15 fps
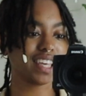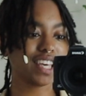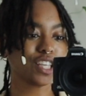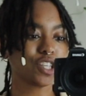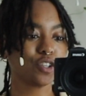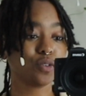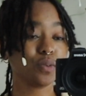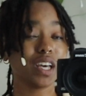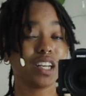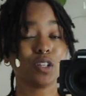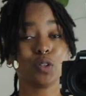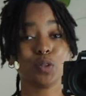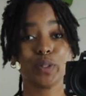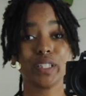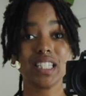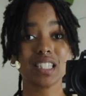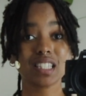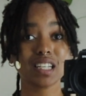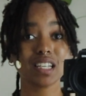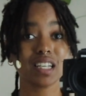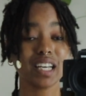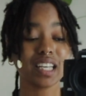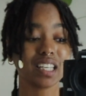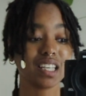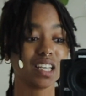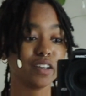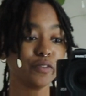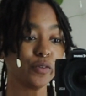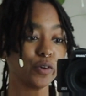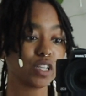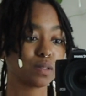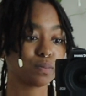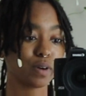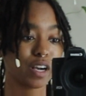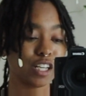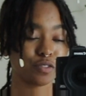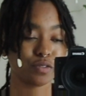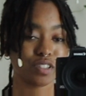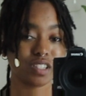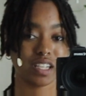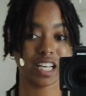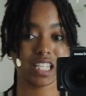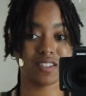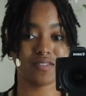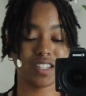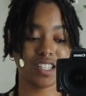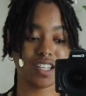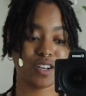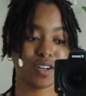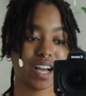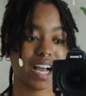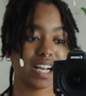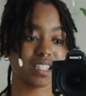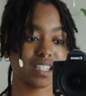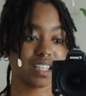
thank you Ana Luisa again for sponsoring today's video guys